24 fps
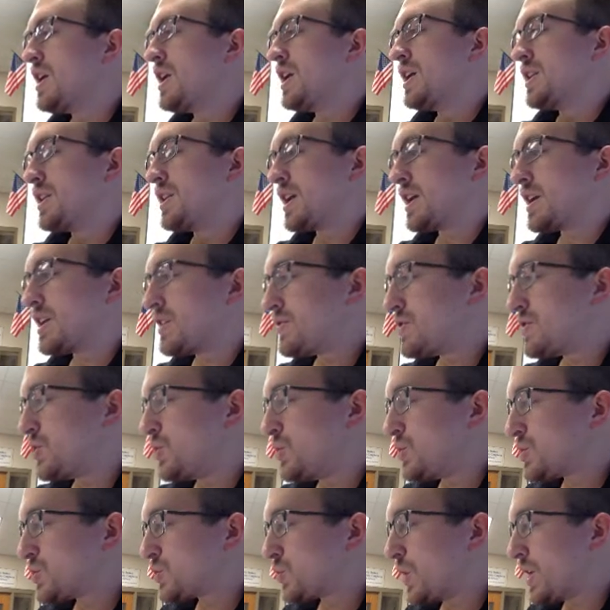negative
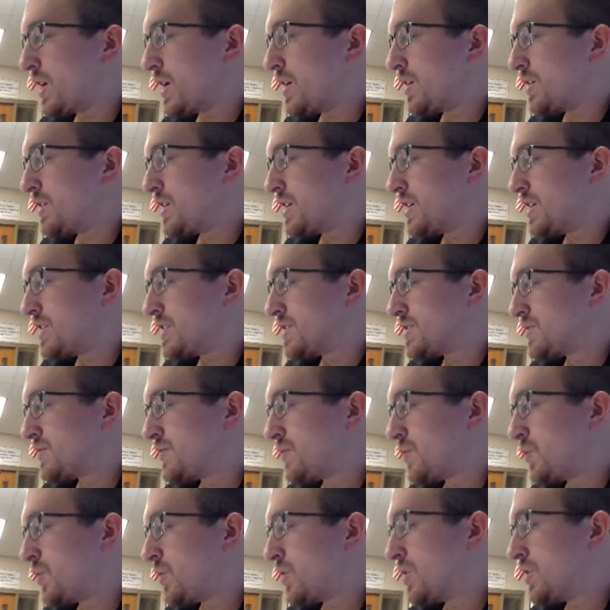2 squared is
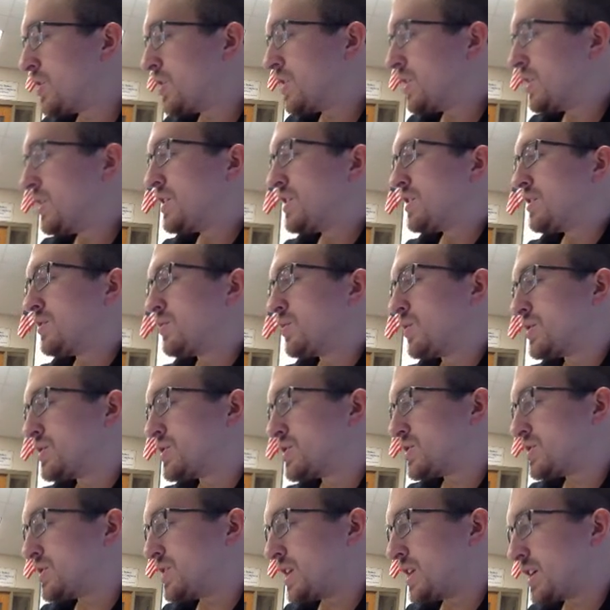4,
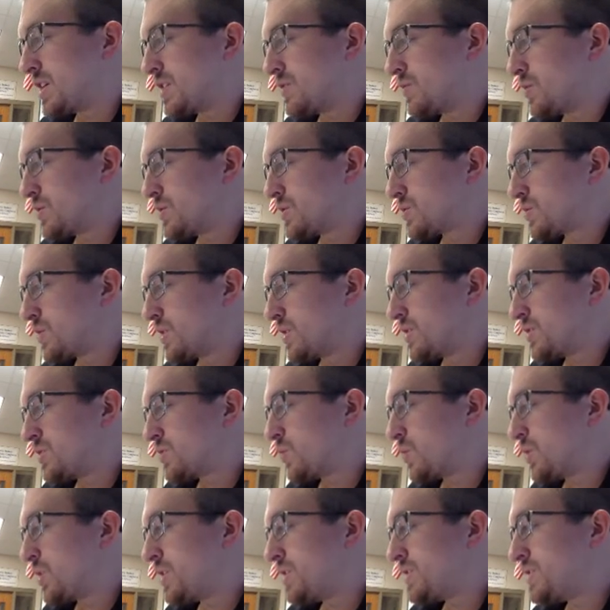negative 1 squared is
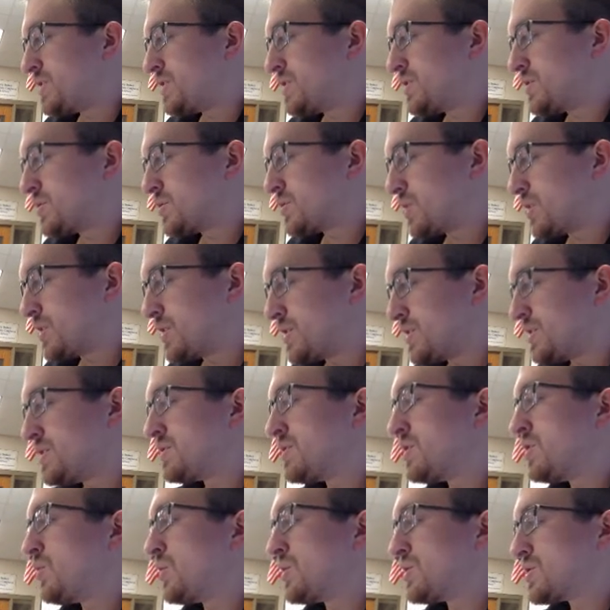1, 0 squared is
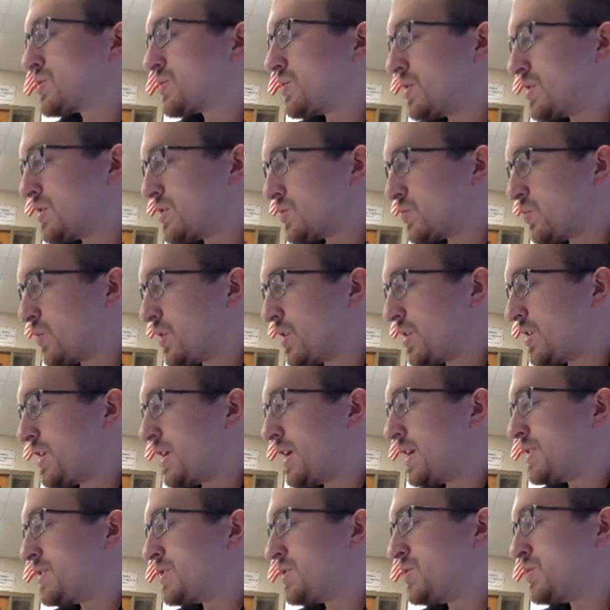0, 1 squared is 1,
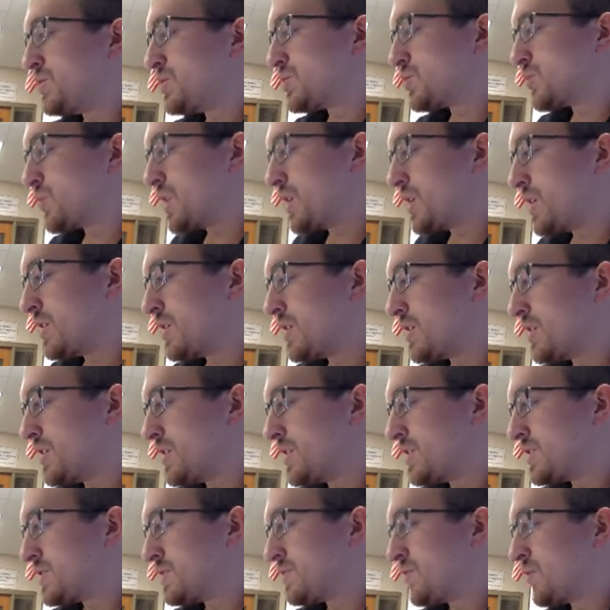and 2 squared
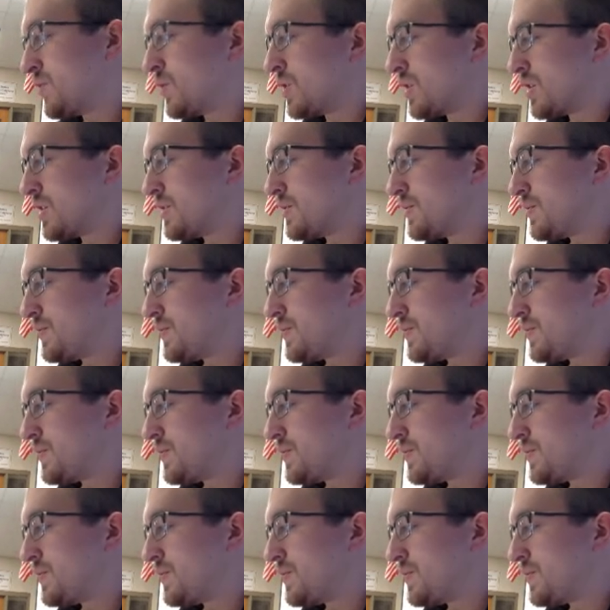is 4.